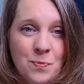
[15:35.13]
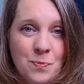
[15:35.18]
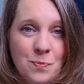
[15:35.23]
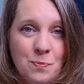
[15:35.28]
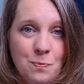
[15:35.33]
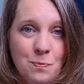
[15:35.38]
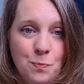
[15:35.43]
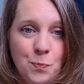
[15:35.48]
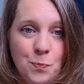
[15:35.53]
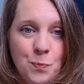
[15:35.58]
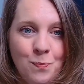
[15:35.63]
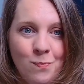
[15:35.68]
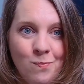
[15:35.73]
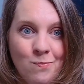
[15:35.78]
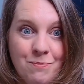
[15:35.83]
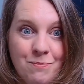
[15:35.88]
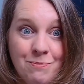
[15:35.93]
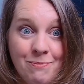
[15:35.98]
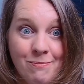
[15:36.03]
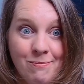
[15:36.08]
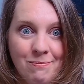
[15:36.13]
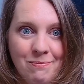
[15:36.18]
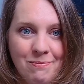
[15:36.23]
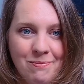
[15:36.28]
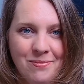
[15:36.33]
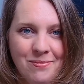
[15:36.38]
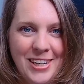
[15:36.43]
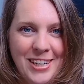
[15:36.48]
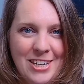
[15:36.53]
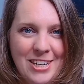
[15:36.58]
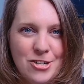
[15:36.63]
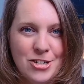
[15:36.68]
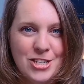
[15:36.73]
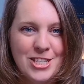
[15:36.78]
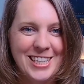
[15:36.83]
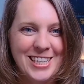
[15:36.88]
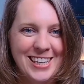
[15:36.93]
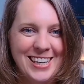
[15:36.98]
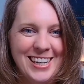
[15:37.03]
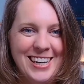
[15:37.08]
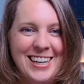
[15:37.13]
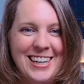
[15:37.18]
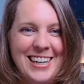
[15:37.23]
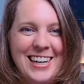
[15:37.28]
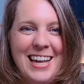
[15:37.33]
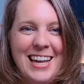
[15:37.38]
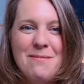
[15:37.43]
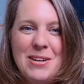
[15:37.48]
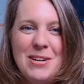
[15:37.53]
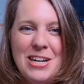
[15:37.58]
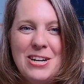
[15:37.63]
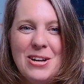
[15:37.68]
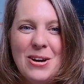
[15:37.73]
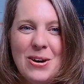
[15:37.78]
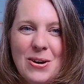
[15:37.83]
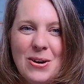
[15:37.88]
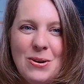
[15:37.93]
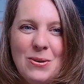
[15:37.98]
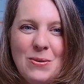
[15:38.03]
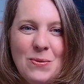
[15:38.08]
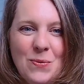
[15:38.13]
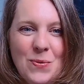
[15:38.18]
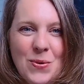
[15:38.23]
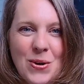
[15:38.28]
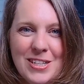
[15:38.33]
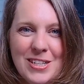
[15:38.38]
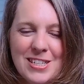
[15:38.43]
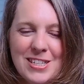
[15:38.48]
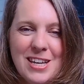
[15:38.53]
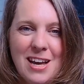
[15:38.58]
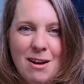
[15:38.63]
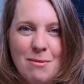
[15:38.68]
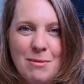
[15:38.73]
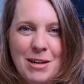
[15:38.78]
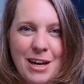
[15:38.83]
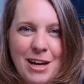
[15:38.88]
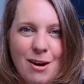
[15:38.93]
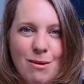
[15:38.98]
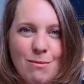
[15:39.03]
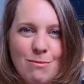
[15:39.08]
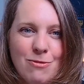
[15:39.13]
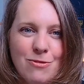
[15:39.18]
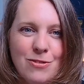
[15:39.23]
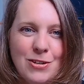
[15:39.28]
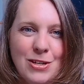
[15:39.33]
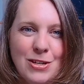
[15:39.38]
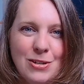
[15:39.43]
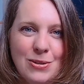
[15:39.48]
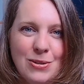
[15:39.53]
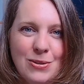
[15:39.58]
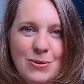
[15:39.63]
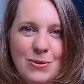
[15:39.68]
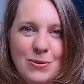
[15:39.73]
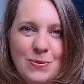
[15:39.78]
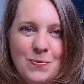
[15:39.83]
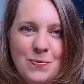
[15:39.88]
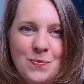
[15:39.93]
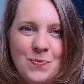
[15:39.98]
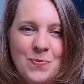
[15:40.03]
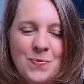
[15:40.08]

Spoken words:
Interesting, huh? Let me know what's coming up for you.